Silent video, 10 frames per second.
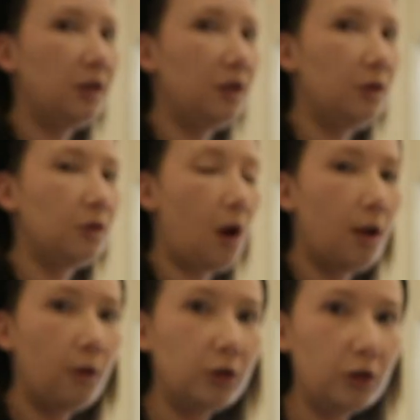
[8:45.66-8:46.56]
to do a
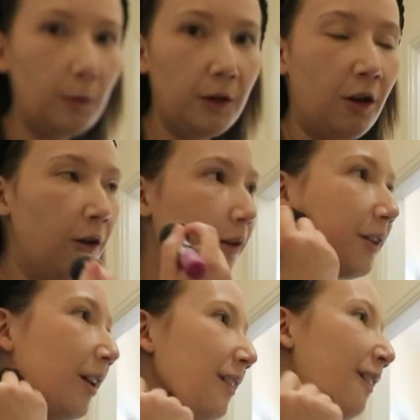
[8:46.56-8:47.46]
load of shopping
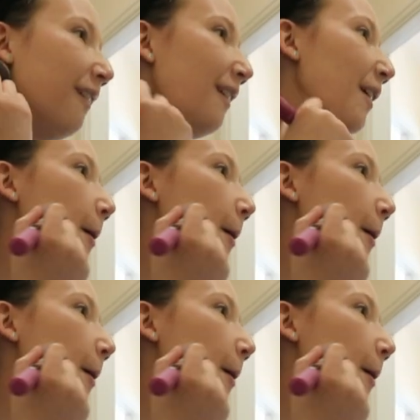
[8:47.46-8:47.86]
hauls.